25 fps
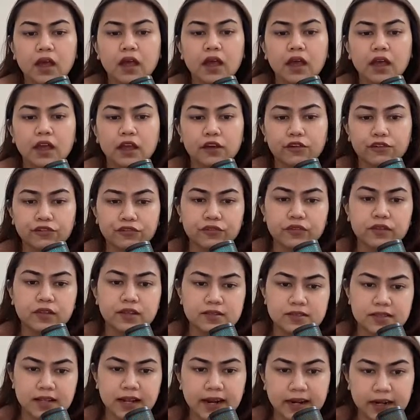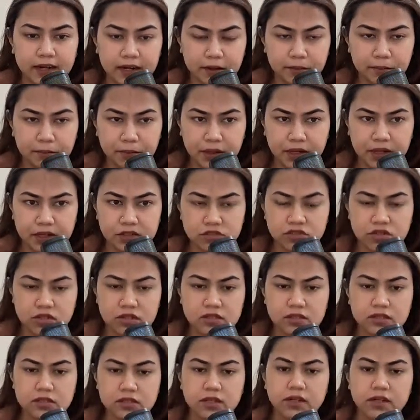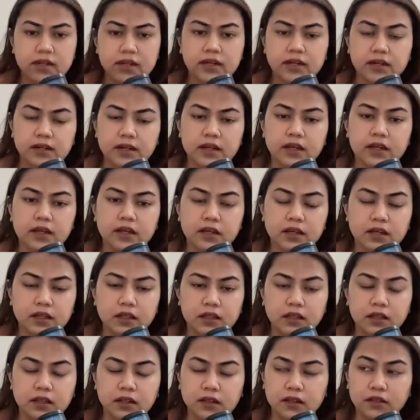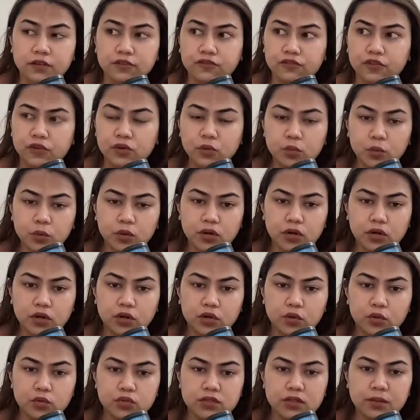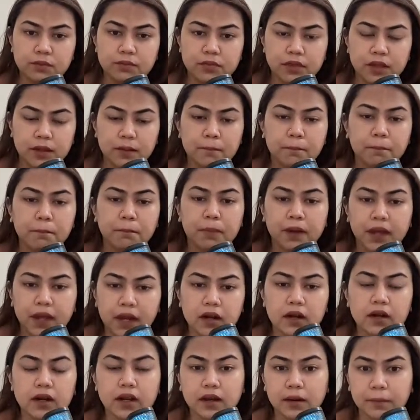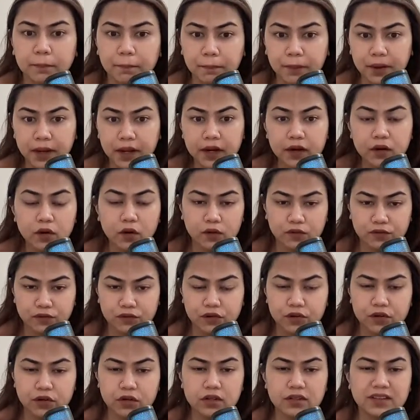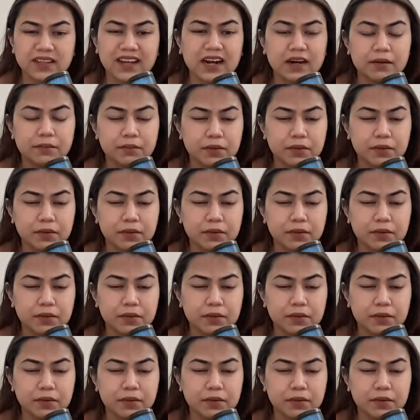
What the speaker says: If this landing page is directing the viewer to something paid, like a paid offer, that